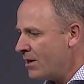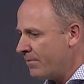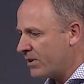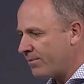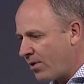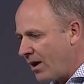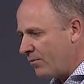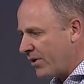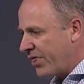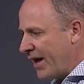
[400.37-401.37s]
But the problem
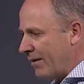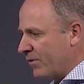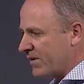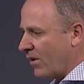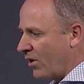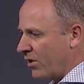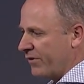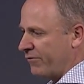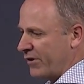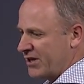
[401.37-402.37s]
with that was all the
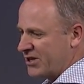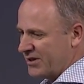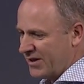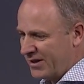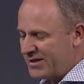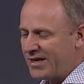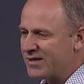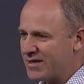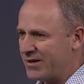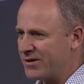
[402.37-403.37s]
friction. A data
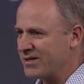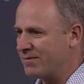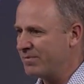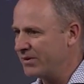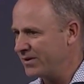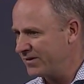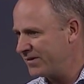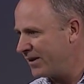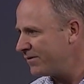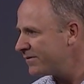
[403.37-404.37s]
center doesn't build
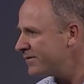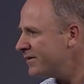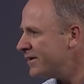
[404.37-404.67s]
itself.